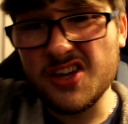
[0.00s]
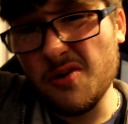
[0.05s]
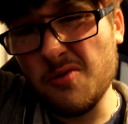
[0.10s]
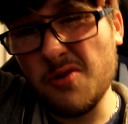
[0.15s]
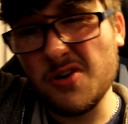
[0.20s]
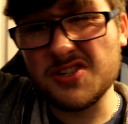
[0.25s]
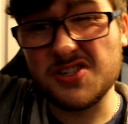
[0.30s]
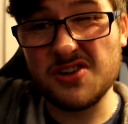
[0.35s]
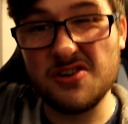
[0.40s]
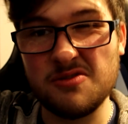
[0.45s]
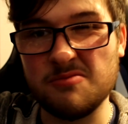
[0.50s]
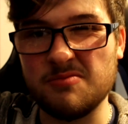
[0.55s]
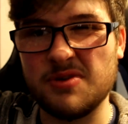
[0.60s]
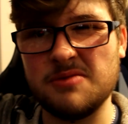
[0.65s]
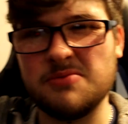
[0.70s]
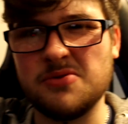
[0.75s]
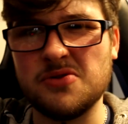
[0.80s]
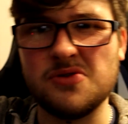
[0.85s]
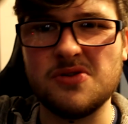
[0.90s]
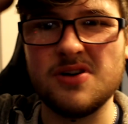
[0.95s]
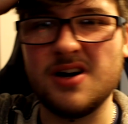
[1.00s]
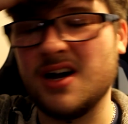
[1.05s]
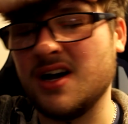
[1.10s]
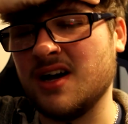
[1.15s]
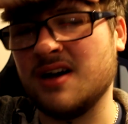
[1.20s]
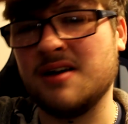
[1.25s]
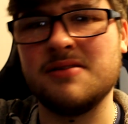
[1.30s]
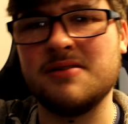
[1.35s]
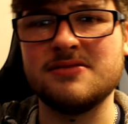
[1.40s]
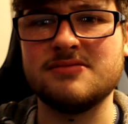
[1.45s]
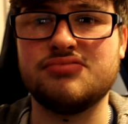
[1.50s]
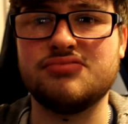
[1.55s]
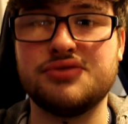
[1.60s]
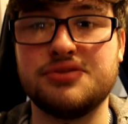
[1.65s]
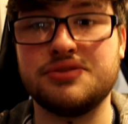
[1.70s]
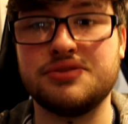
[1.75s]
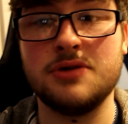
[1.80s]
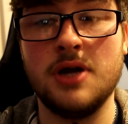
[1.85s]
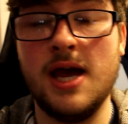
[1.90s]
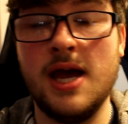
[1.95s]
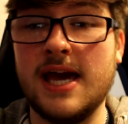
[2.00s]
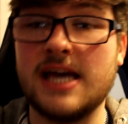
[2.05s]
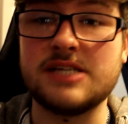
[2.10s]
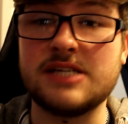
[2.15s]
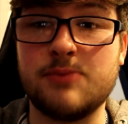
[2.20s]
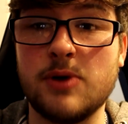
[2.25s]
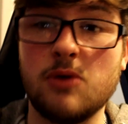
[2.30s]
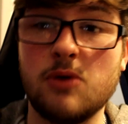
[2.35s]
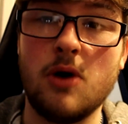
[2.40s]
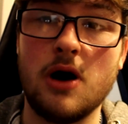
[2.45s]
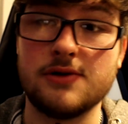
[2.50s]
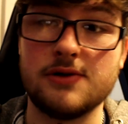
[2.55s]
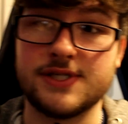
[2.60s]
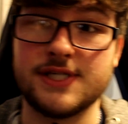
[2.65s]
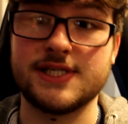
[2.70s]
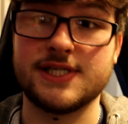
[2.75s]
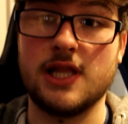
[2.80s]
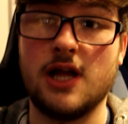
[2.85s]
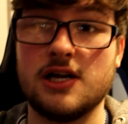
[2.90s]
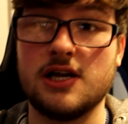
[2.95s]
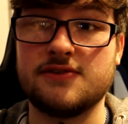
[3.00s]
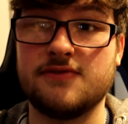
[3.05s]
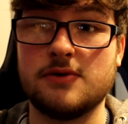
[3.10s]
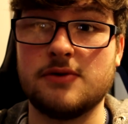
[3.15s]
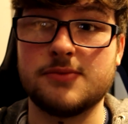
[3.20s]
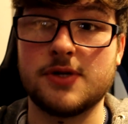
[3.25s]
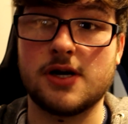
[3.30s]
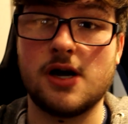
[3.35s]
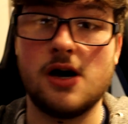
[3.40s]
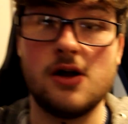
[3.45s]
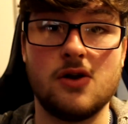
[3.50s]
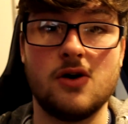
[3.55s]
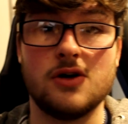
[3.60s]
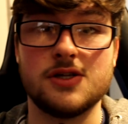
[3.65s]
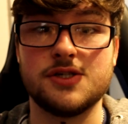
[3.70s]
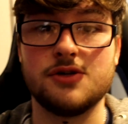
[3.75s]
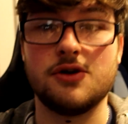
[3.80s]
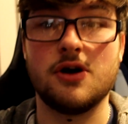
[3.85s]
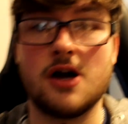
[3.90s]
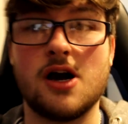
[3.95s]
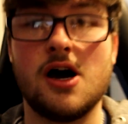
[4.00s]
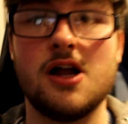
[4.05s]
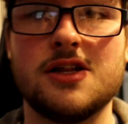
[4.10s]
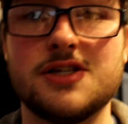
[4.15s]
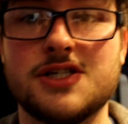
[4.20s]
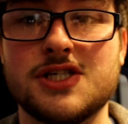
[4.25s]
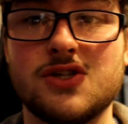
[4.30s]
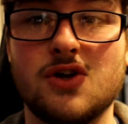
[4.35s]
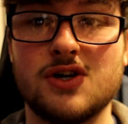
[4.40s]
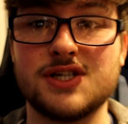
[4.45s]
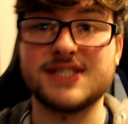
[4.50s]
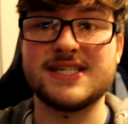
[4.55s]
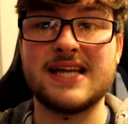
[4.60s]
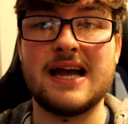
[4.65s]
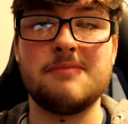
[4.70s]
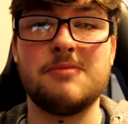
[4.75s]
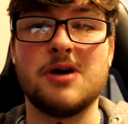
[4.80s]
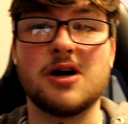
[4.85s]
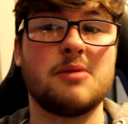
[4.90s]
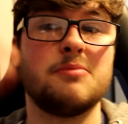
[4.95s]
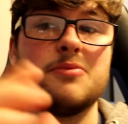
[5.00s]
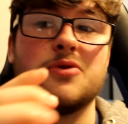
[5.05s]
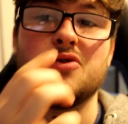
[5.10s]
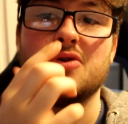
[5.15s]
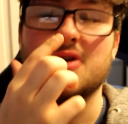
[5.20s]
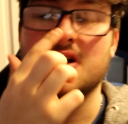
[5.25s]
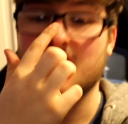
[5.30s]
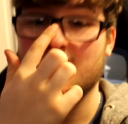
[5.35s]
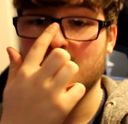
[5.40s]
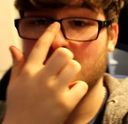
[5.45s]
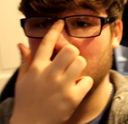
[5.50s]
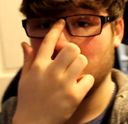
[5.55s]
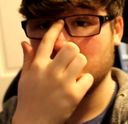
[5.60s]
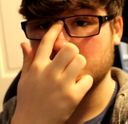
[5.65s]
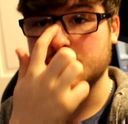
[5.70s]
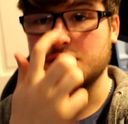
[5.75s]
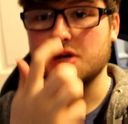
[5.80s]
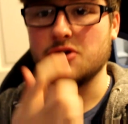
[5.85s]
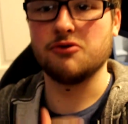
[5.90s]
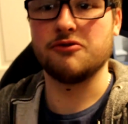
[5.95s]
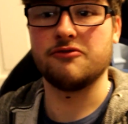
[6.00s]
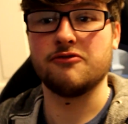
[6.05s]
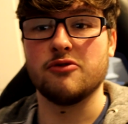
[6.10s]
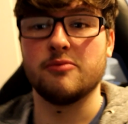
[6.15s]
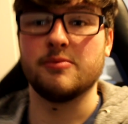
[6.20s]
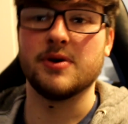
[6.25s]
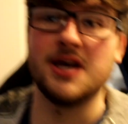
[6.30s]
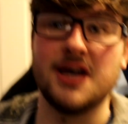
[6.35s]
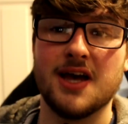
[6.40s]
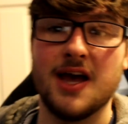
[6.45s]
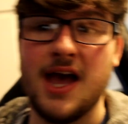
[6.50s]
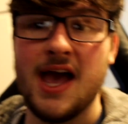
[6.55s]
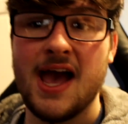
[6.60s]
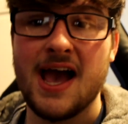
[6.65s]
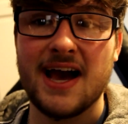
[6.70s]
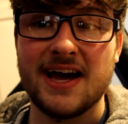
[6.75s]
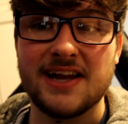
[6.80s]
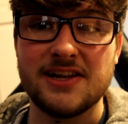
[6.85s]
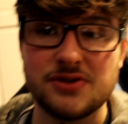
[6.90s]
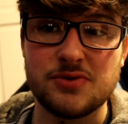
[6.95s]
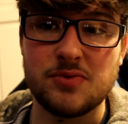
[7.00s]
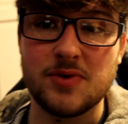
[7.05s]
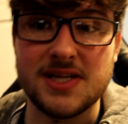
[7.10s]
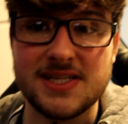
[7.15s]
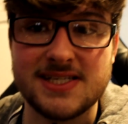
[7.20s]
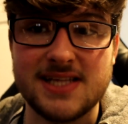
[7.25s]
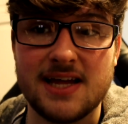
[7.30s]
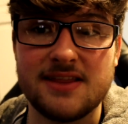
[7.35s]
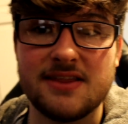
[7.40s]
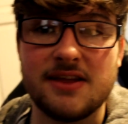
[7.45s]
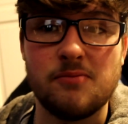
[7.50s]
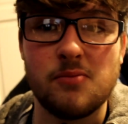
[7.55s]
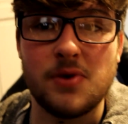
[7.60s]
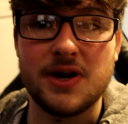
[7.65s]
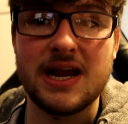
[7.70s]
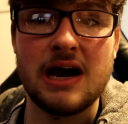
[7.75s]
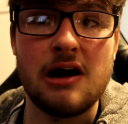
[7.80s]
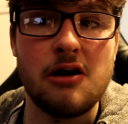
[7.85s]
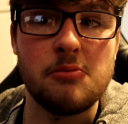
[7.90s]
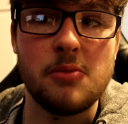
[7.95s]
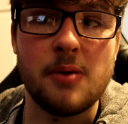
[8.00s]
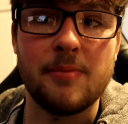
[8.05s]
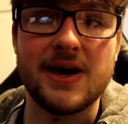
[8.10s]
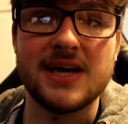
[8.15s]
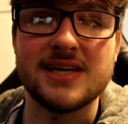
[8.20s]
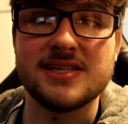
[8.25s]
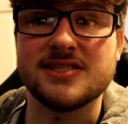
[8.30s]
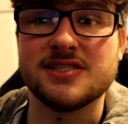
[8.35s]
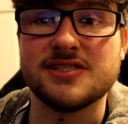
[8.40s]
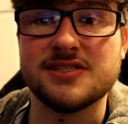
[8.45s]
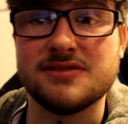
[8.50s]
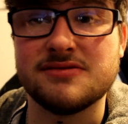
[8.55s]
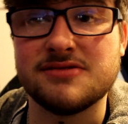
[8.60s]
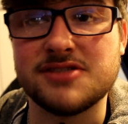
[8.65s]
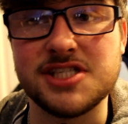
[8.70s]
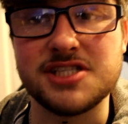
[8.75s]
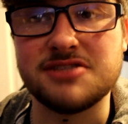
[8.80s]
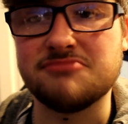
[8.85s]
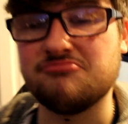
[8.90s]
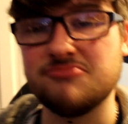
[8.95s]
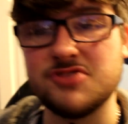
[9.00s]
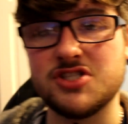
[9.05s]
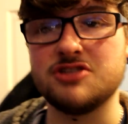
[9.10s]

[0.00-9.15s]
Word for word: Yo, what is going on people? Uh, it's been a while since last filmed, I can't lie to you. I kind of just like sat at my computer, chilled for a bit and as well as that then went out with my mates and just